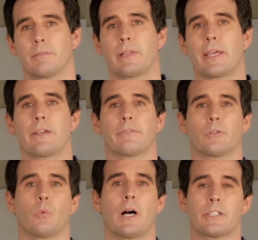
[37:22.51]
Thank you for
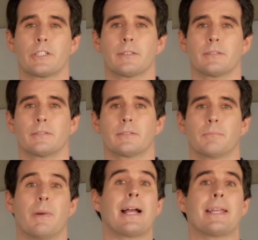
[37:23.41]
watching.
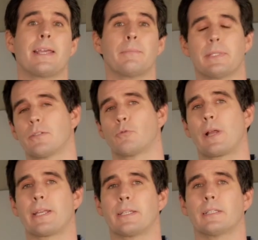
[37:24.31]
My name is
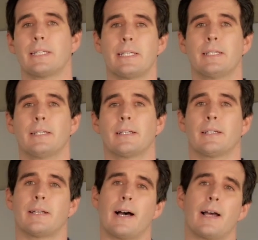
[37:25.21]
Randy League,
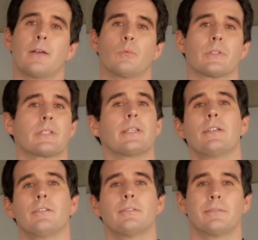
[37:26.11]
and I will see
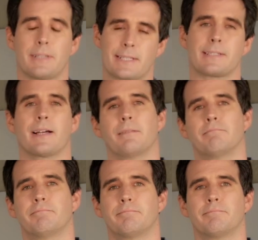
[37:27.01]
you next time.
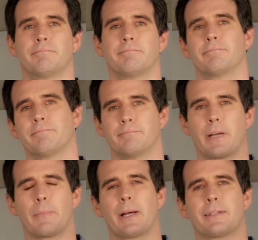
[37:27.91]

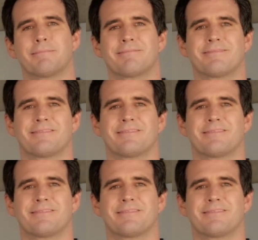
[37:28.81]
Bye-bye.